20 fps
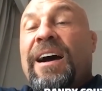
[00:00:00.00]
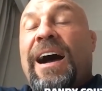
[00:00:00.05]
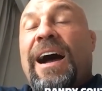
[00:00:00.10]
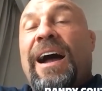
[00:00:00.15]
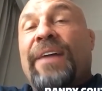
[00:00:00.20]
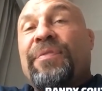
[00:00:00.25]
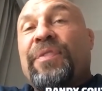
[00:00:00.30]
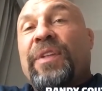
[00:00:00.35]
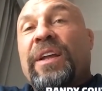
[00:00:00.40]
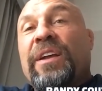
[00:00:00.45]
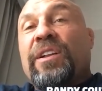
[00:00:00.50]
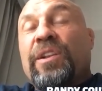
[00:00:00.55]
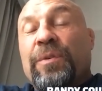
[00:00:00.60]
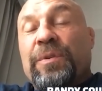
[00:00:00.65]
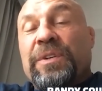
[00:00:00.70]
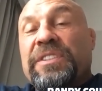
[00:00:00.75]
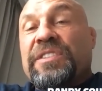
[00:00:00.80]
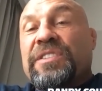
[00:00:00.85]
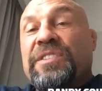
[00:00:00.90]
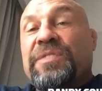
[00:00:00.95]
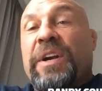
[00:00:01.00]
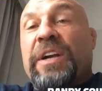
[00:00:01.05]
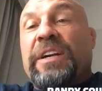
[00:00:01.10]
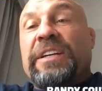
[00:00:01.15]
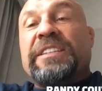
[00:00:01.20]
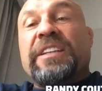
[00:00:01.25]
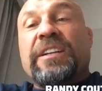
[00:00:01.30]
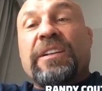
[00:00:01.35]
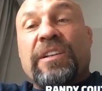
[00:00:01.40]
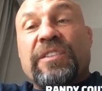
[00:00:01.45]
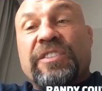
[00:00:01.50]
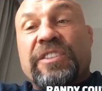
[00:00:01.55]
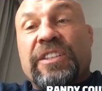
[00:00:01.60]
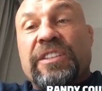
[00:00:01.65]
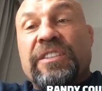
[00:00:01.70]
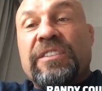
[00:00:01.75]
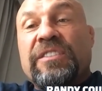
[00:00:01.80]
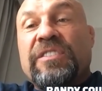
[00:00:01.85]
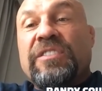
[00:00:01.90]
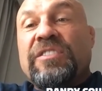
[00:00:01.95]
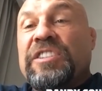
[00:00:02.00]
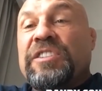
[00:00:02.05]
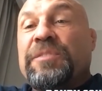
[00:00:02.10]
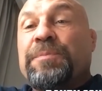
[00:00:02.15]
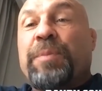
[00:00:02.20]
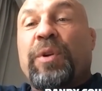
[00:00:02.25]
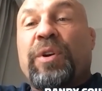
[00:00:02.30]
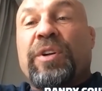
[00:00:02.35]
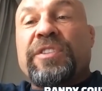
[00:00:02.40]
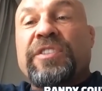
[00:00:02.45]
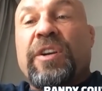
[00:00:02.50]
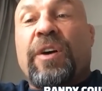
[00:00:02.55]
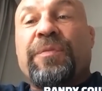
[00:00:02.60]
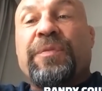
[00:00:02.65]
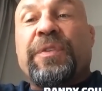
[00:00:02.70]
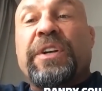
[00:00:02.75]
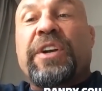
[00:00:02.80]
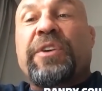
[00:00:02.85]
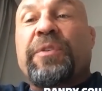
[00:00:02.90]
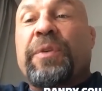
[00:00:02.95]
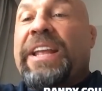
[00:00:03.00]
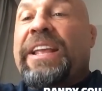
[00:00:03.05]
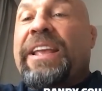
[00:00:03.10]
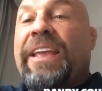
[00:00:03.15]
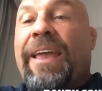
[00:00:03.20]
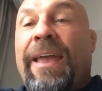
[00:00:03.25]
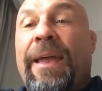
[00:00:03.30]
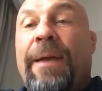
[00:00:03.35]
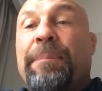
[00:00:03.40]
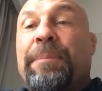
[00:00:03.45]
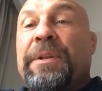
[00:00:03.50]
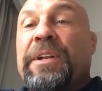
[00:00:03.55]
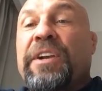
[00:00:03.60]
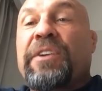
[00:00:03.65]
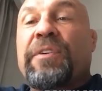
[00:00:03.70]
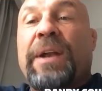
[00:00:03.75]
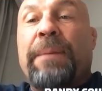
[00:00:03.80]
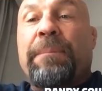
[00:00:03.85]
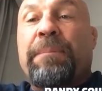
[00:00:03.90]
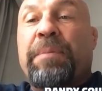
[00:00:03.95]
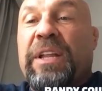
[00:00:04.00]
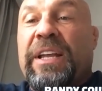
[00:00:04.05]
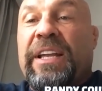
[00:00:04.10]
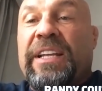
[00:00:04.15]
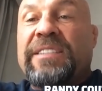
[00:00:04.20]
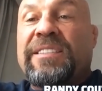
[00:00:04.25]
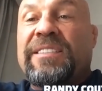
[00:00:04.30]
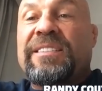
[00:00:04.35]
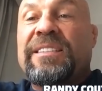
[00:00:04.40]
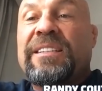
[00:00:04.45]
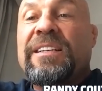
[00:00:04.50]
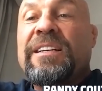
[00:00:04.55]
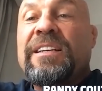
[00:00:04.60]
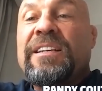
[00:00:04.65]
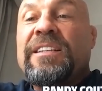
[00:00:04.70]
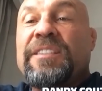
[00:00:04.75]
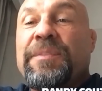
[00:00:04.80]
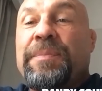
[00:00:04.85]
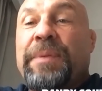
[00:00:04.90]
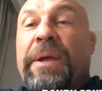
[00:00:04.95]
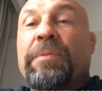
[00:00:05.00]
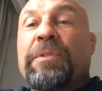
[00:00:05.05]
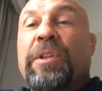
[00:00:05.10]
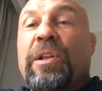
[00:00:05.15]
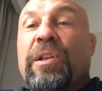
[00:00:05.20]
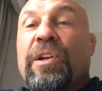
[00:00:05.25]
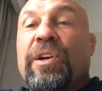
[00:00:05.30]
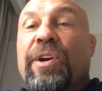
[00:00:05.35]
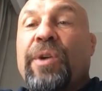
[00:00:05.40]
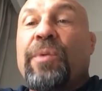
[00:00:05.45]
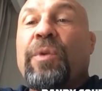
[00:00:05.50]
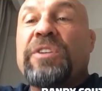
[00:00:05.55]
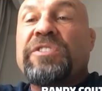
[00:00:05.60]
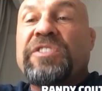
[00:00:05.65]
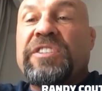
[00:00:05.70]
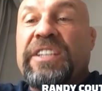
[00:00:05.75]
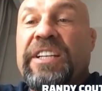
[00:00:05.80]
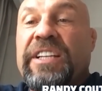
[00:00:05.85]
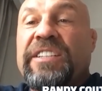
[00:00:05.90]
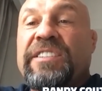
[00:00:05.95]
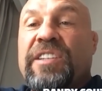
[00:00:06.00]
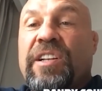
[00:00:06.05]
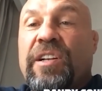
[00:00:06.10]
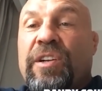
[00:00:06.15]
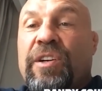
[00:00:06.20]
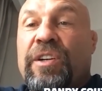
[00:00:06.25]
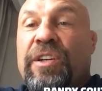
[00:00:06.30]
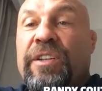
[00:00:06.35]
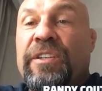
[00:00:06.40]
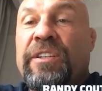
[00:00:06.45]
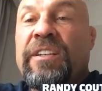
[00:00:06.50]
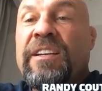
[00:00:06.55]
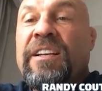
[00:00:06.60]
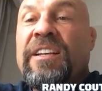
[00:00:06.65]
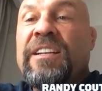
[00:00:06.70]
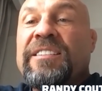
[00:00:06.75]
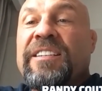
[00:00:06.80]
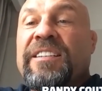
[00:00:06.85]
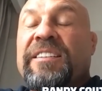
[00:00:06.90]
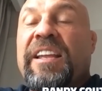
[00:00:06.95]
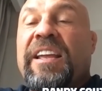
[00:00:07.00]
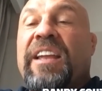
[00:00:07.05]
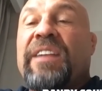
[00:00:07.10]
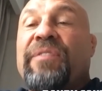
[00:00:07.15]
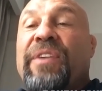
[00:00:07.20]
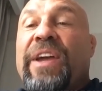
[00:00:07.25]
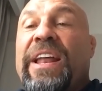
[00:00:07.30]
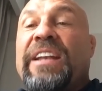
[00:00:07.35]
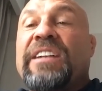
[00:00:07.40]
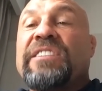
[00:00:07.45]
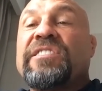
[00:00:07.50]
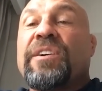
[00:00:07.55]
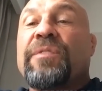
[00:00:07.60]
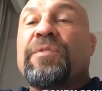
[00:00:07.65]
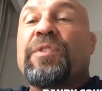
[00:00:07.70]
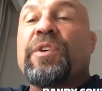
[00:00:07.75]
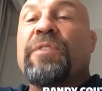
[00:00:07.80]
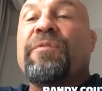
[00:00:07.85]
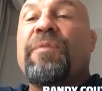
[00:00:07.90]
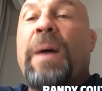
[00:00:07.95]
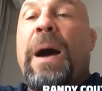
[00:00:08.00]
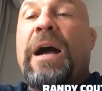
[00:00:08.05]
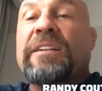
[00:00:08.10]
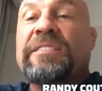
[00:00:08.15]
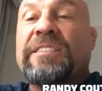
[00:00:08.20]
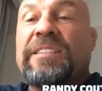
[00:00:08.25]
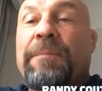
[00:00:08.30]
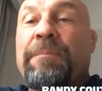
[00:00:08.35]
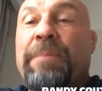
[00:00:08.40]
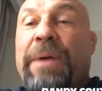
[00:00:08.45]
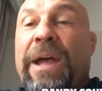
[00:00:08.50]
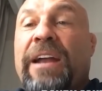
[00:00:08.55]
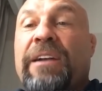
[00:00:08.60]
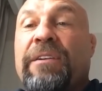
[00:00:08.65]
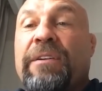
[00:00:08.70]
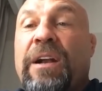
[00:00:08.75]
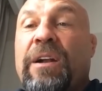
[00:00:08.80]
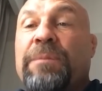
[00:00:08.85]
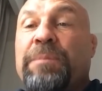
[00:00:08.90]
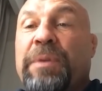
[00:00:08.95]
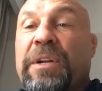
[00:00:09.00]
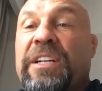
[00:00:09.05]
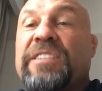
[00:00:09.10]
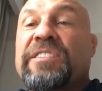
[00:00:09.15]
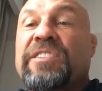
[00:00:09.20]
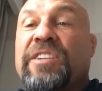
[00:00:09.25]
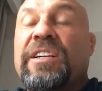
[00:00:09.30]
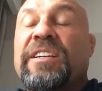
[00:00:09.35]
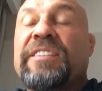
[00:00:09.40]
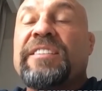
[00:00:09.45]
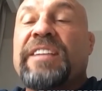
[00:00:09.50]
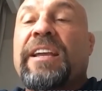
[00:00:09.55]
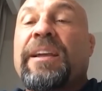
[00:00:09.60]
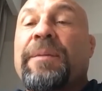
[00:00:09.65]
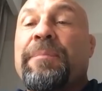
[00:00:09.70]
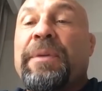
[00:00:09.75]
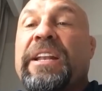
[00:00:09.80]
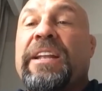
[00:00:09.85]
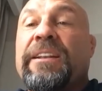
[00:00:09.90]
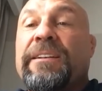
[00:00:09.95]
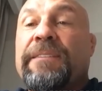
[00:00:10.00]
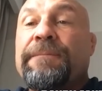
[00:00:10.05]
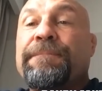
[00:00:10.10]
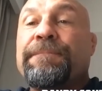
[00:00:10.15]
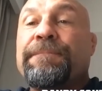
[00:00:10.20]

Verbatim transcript: I think Claressa's very diligent. She's put herself in a great camp and a great place to be able to learn what she needs to learn to take advantage of her boxing background, but it's going to take a minute.